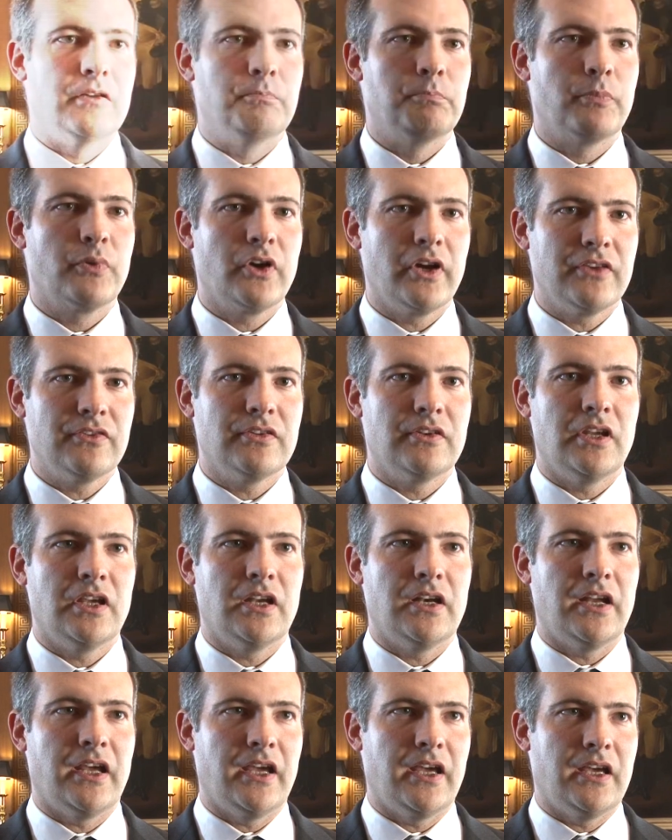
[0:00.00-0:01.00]
The
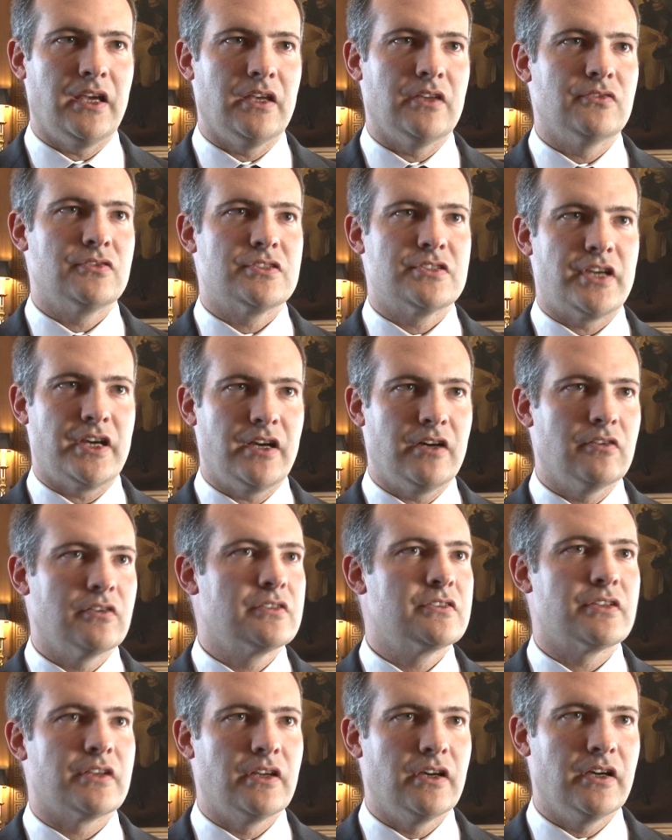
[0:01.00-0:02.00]
President has
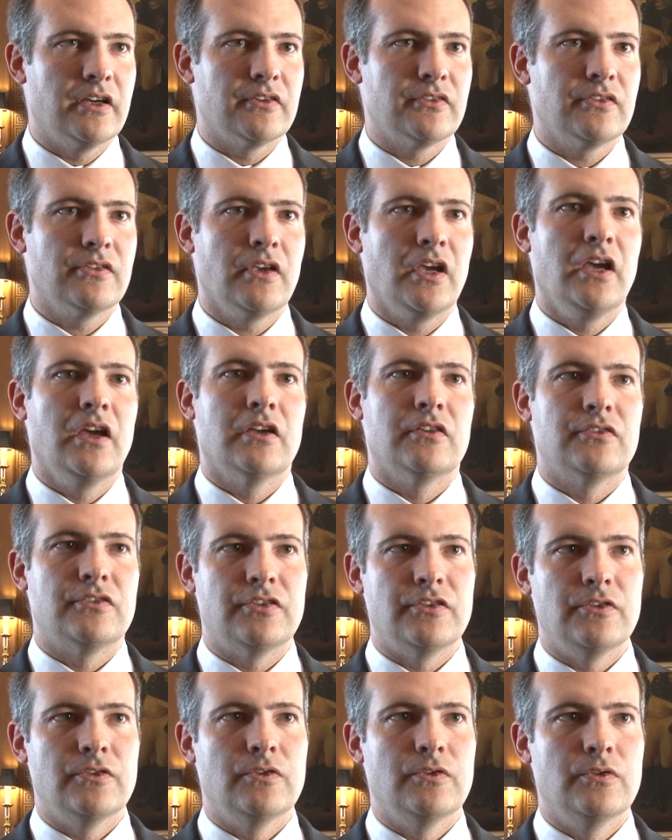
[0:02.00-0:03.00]
challenged us
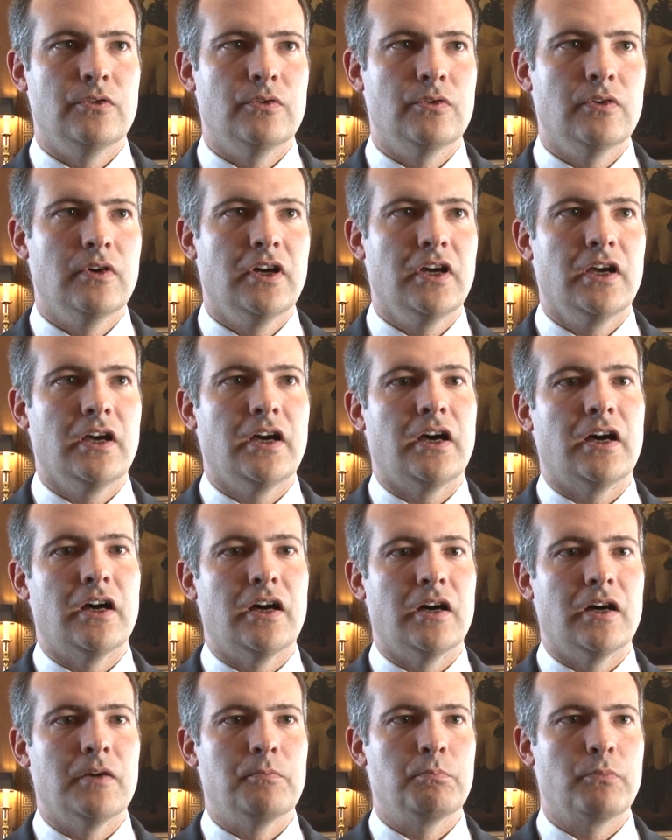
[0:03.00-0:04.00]
to
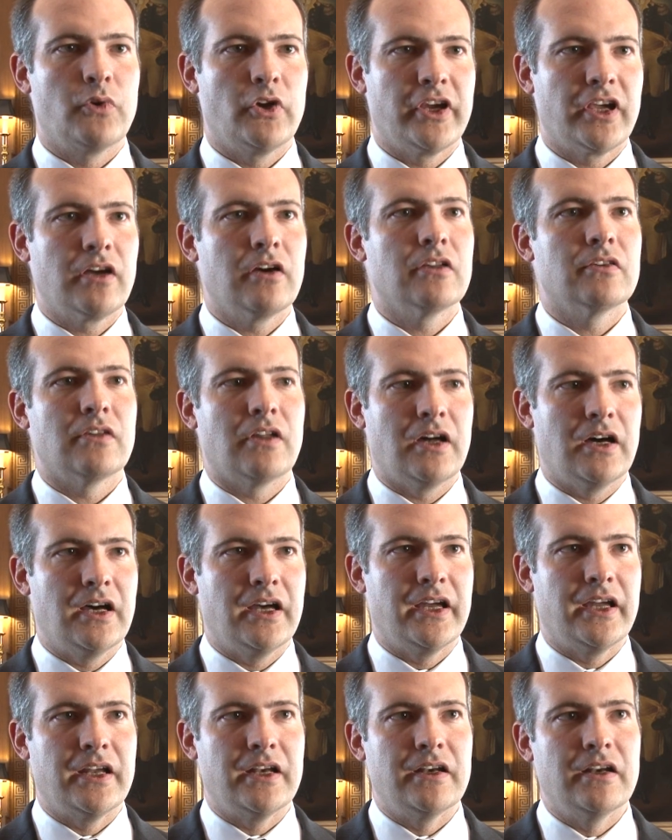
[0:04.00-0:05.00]
uh, bring
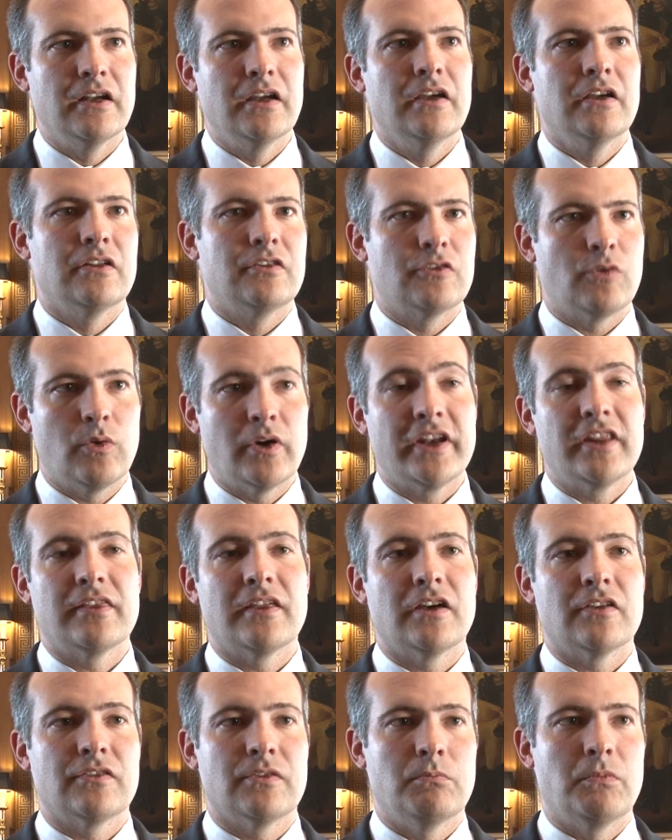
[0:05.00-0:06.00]
online
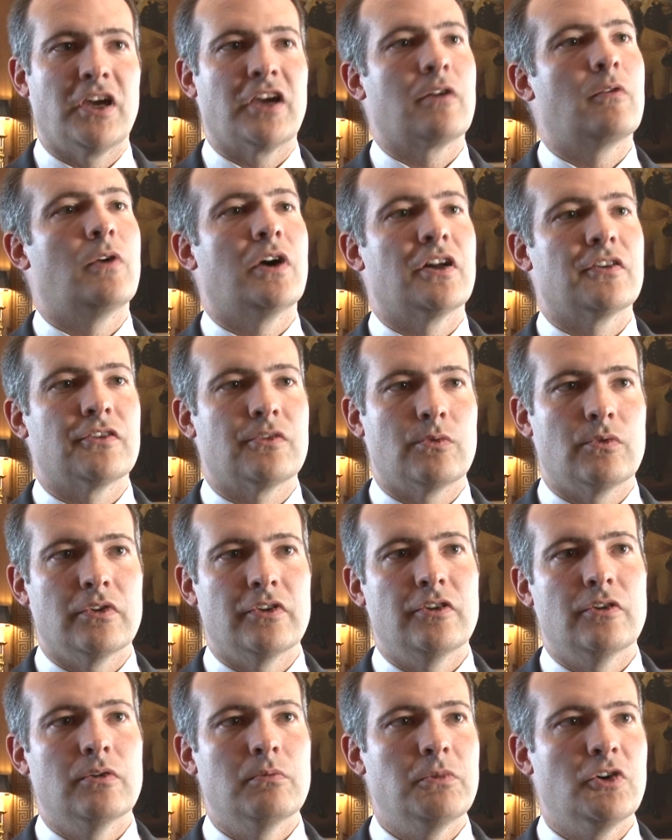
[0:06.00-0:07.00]
20,000 megawatts of
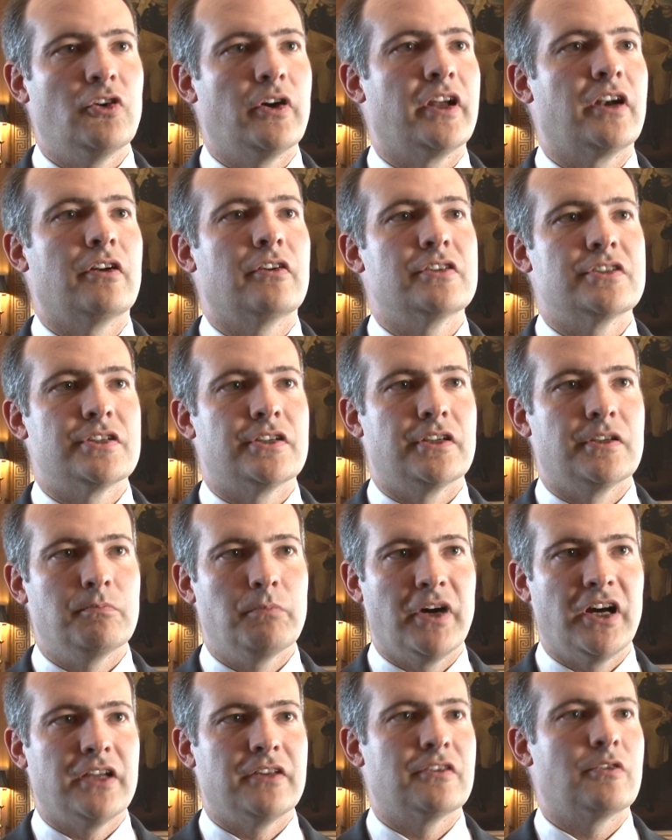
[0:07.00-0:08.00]
renewable energy
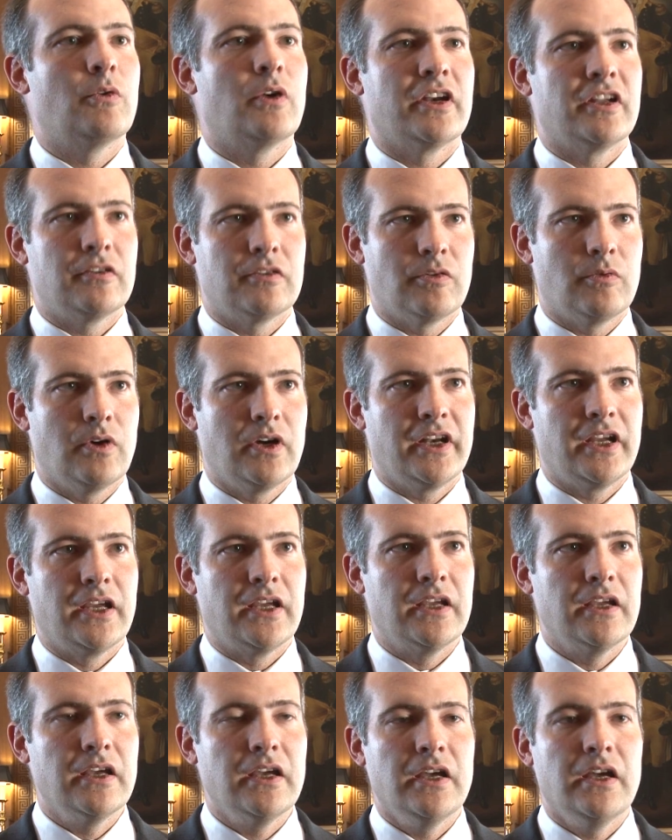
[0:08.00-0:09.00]
by
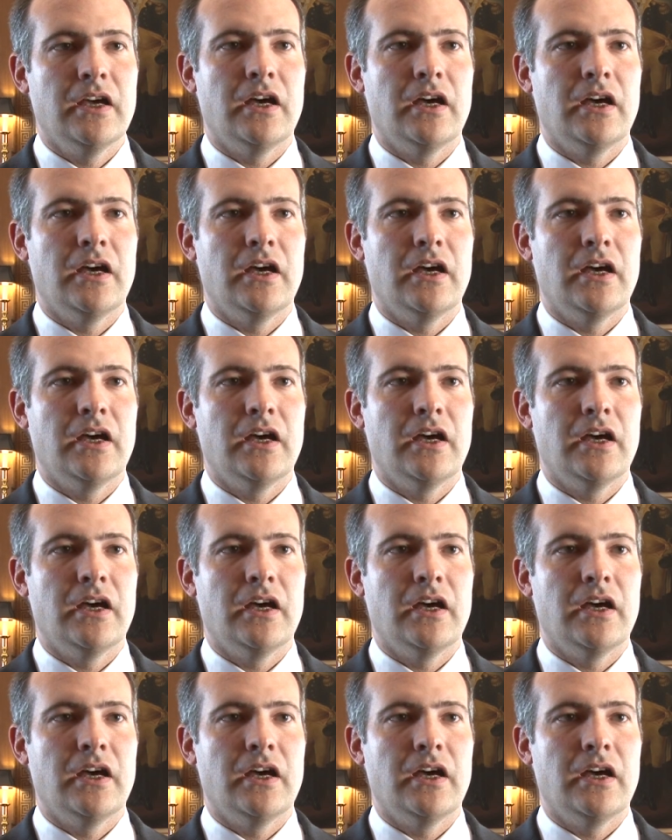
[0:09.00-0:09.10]
2020.